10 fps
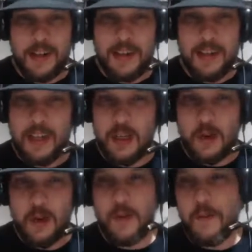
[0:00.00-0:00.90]
the
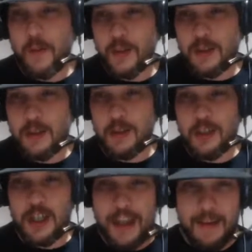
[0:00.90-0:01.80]
Universal
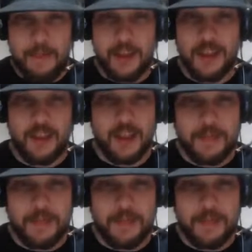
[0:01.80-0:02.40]
Championship.